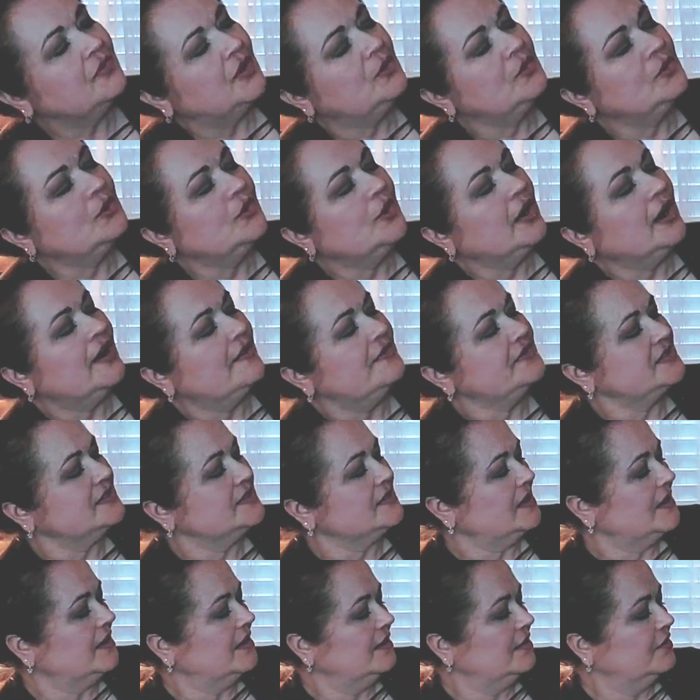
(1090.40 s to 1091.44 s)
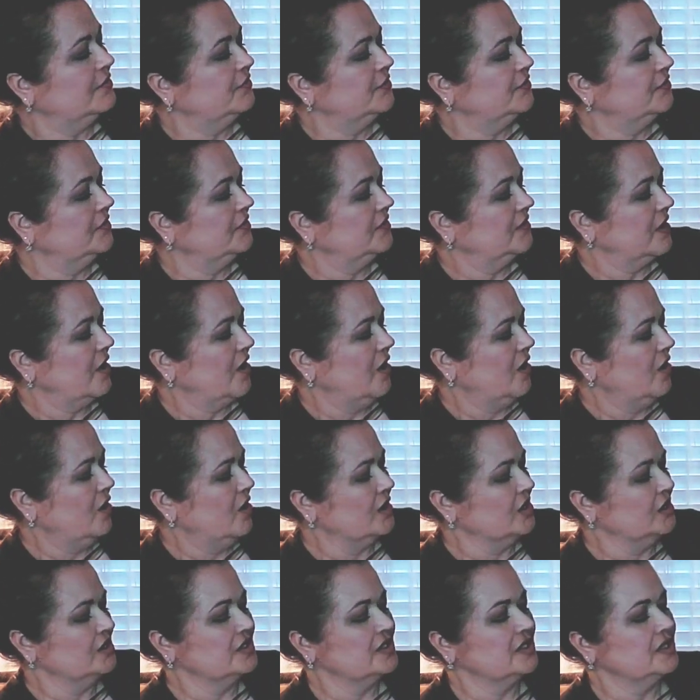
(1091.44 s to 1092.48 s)
photographs of
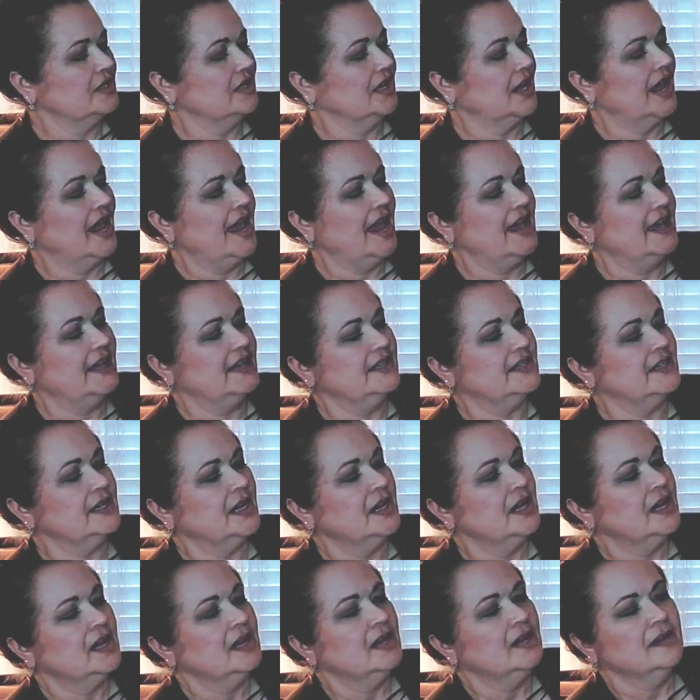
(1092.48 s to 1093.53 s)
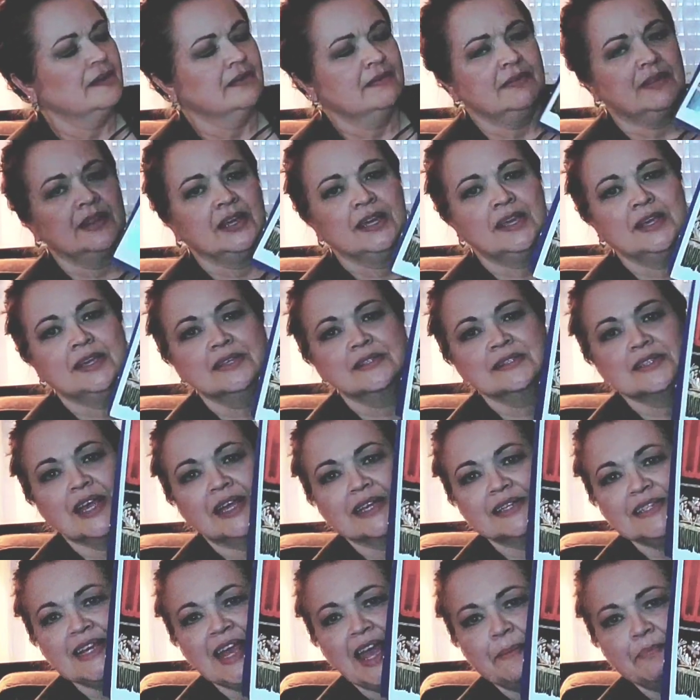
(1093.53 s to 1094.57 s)
art and things
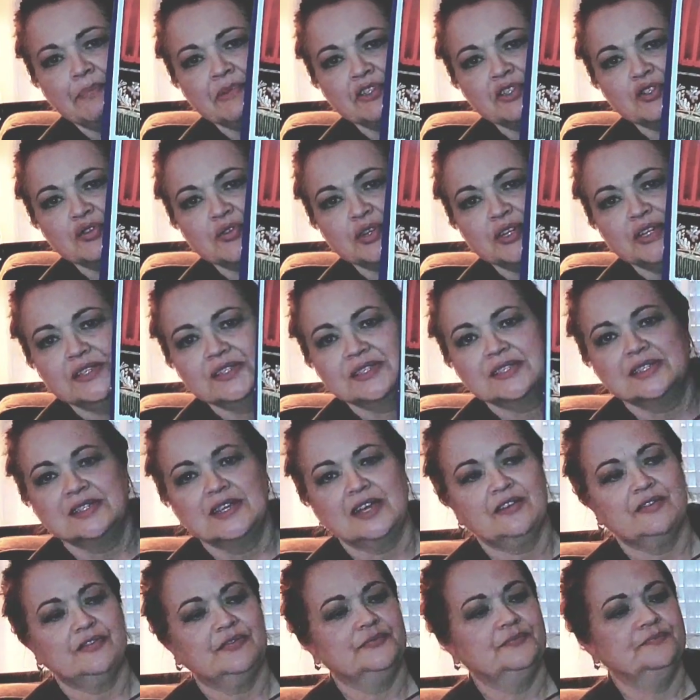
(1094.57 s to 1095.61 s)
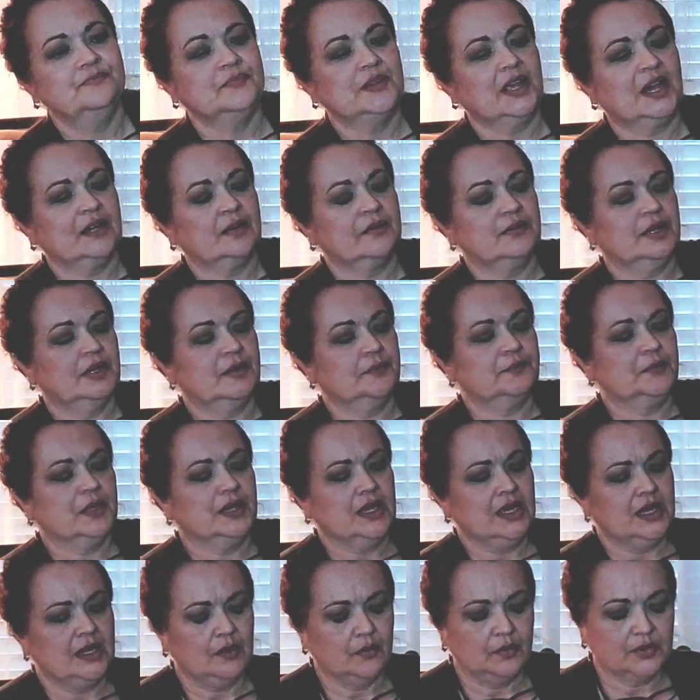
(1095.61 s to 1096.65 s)
like tapestry and stuff. I don't know.
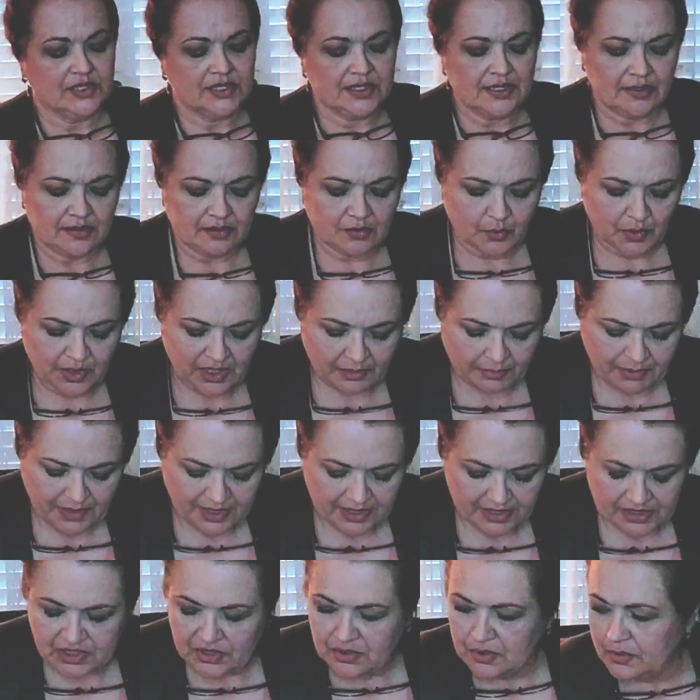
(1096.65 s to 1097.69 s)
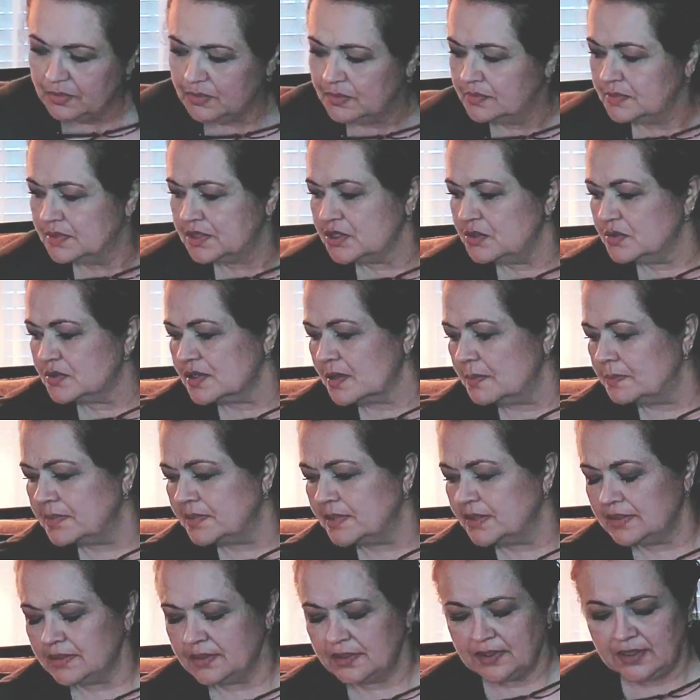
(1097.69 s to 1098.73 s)
Was it what I paid? Two, two
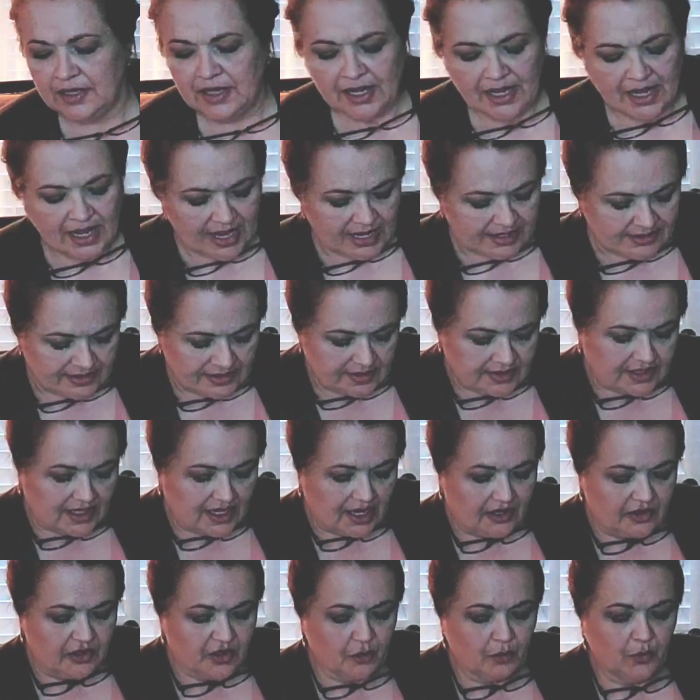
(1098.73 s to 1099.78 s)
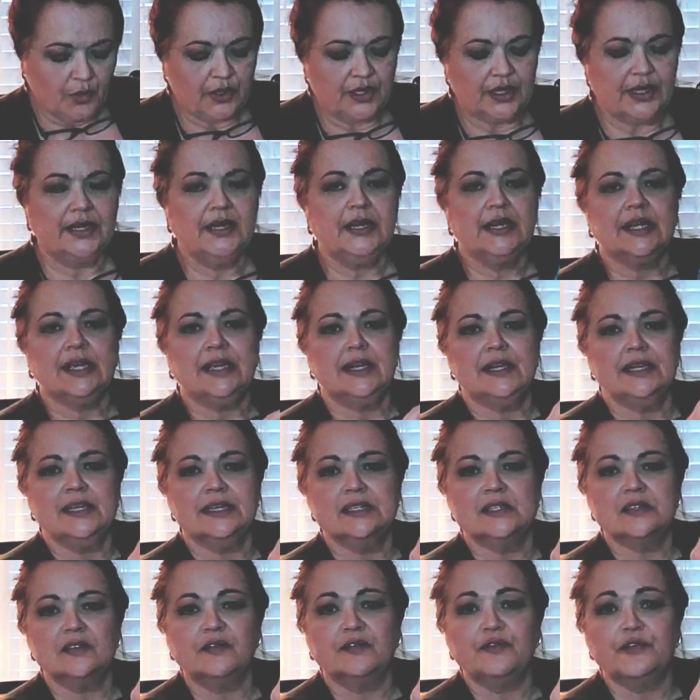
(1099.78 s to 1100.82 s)
something? And then the other one
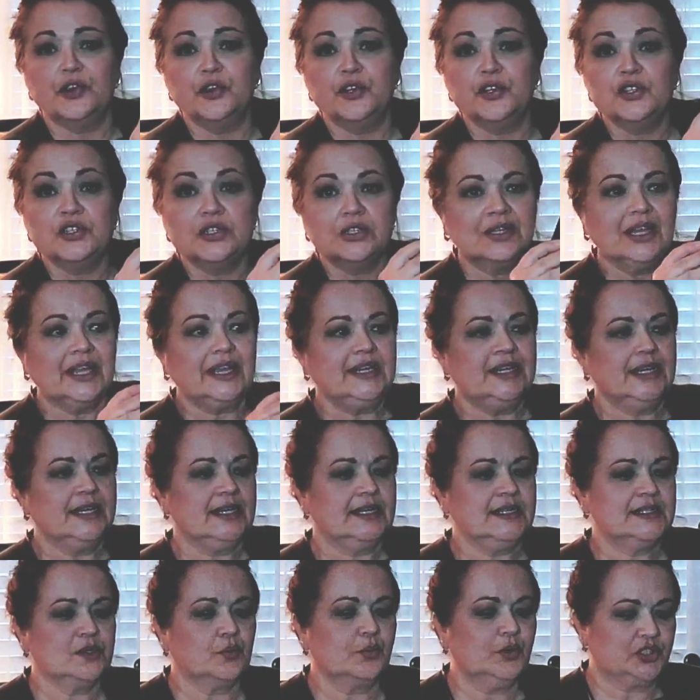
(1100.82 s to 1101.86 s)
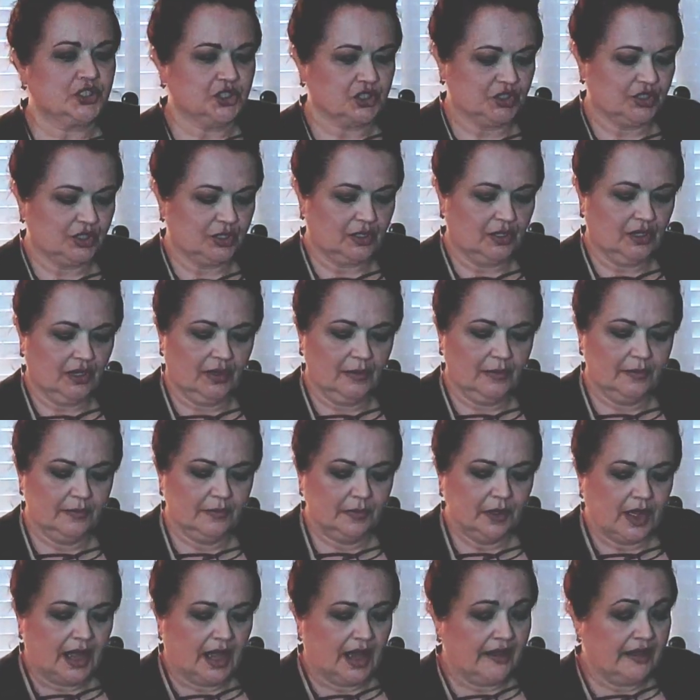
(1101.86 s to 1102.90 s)
is First Ladies, which um,
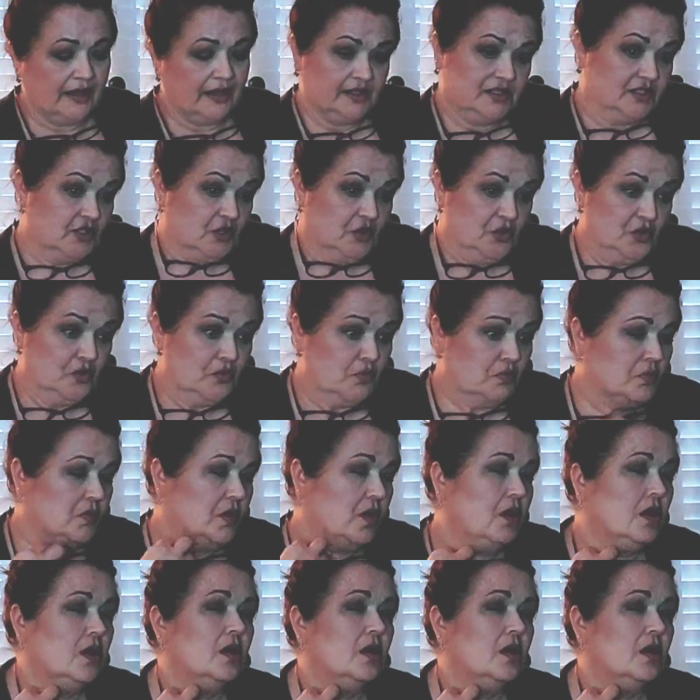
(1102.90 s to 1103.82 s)
I assume